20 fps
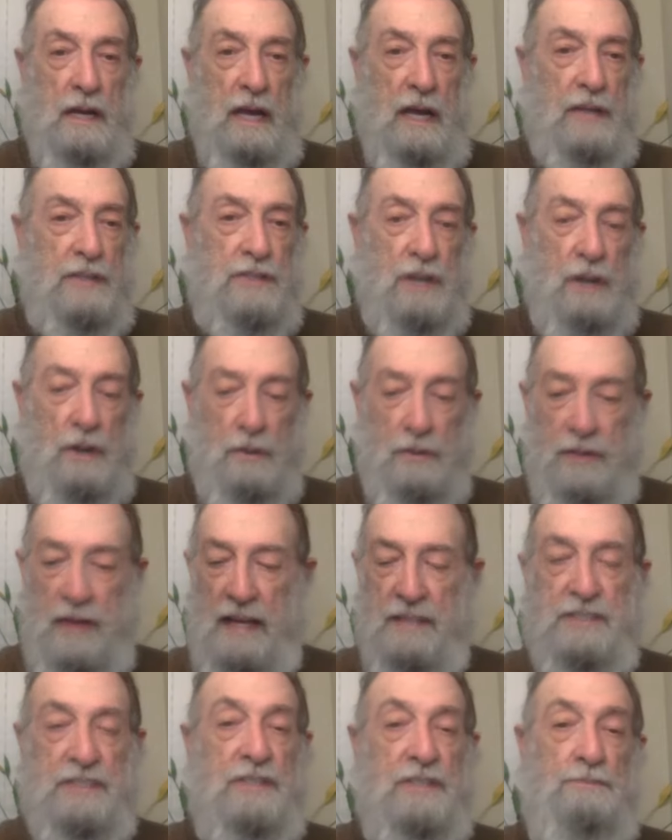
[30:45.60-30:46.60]
And so
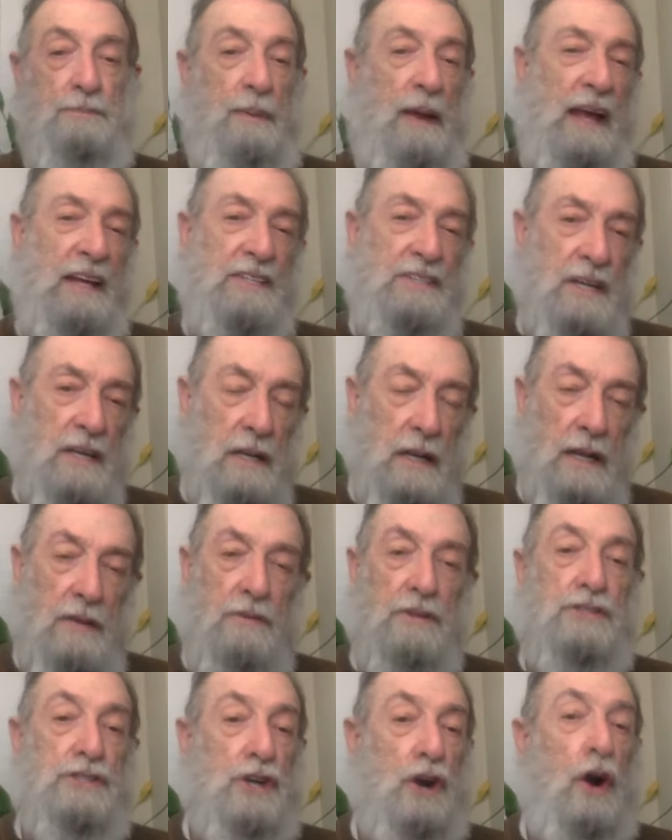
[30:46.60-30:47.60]
that's basically
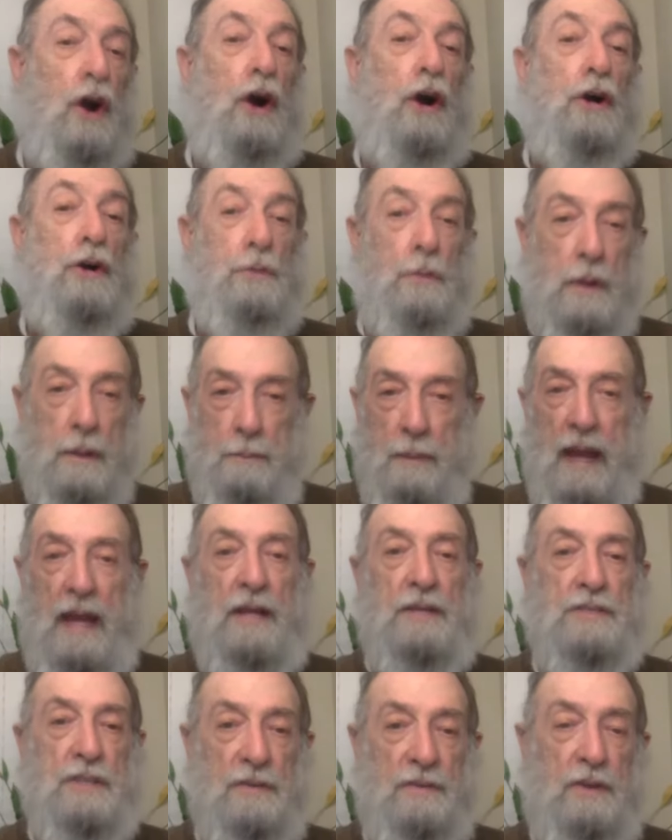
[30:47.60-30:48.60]
the charred
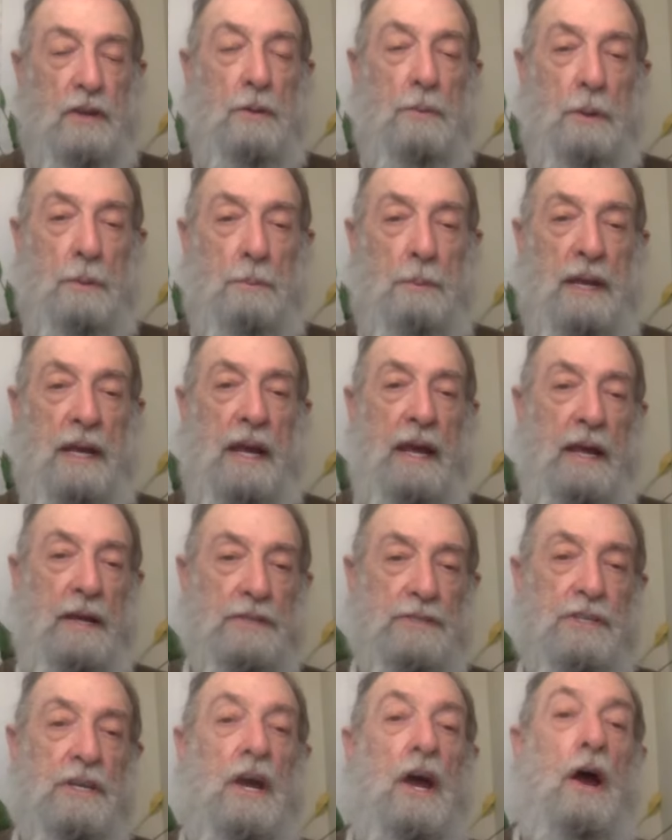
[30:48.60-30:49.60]
remains of human
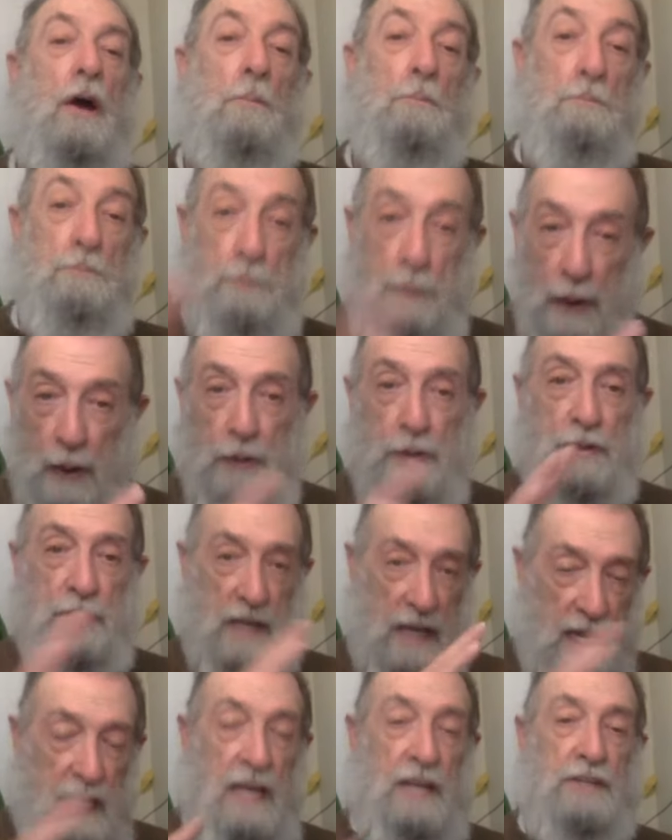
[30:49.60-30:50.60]
beings
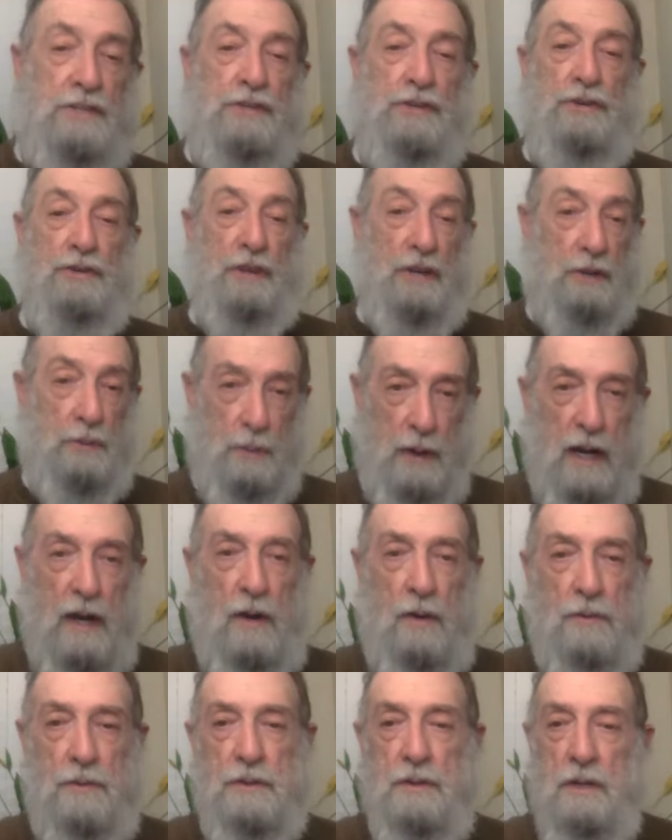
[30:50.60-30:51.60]
burnt into the
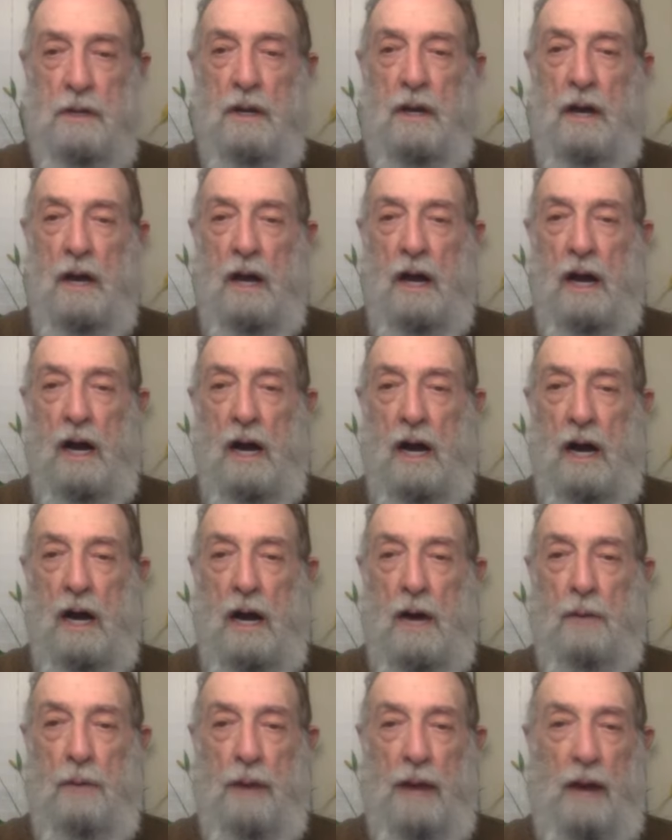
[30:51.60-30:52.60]
ground uh,
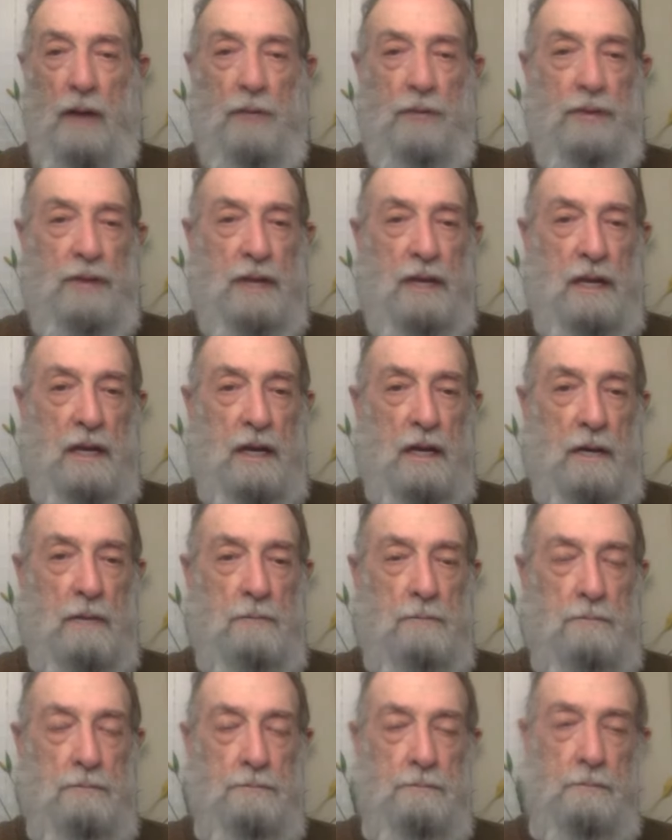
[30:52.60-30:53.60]
around the uh,
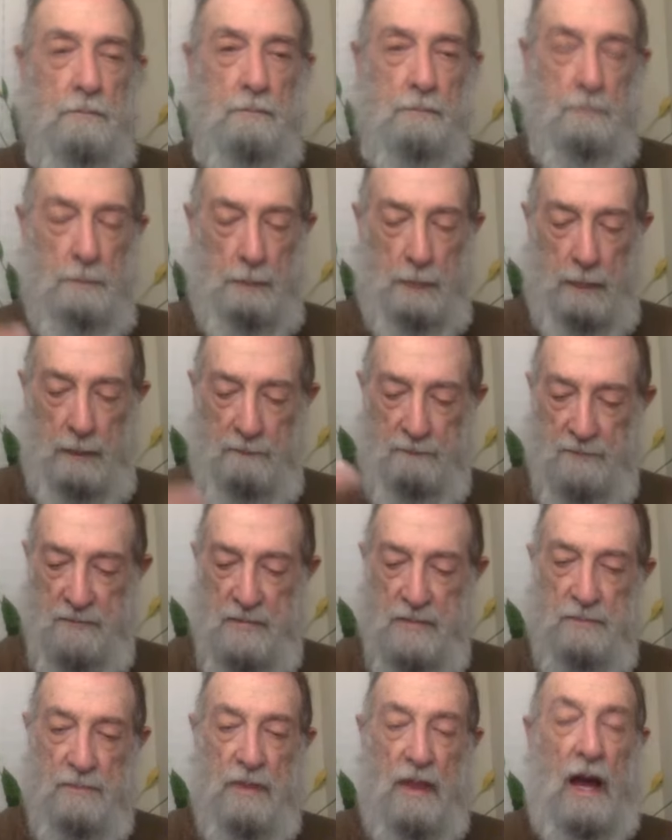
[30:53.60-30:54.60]

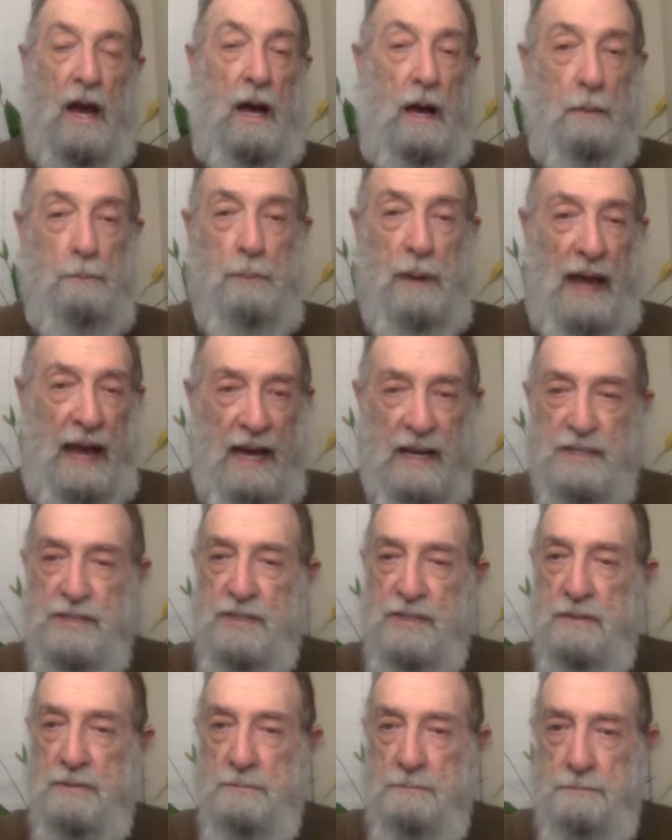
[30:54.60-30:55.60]
uh,
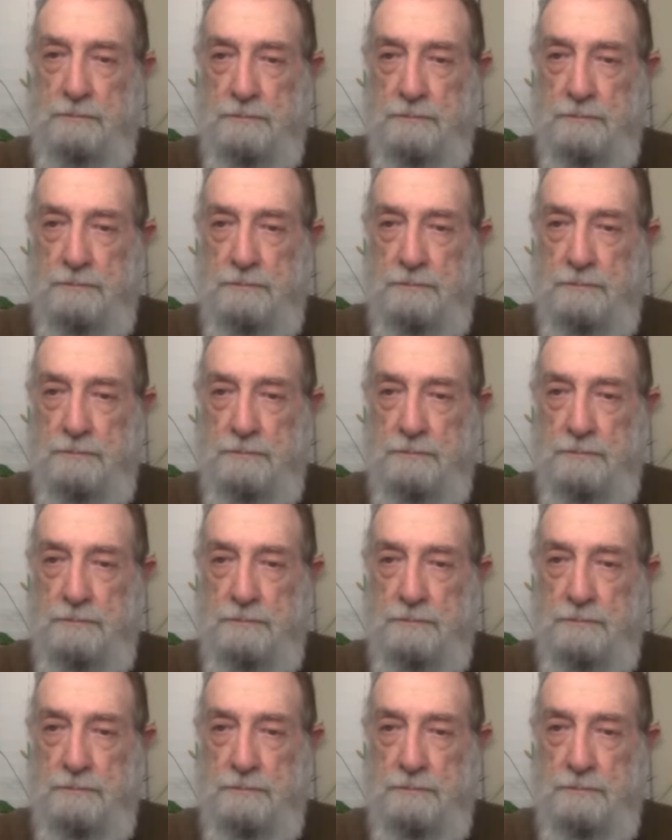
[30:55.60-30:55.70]
blast.